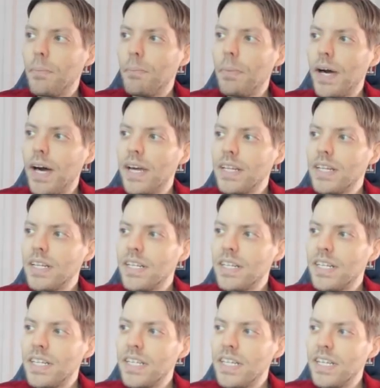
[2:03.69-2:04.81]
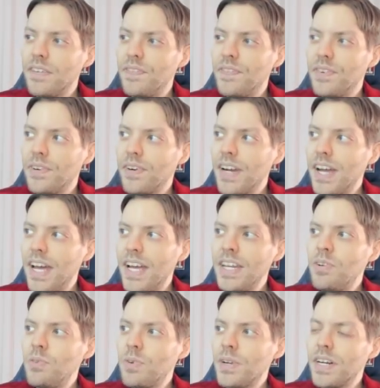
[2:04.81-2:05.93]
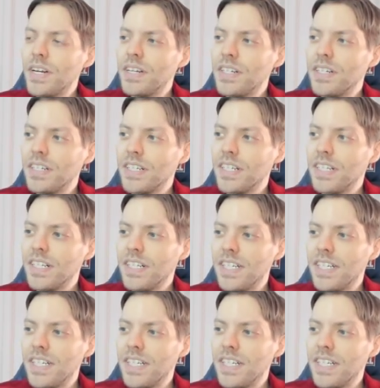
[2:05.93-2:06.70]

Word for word: but if you're anywhere uh,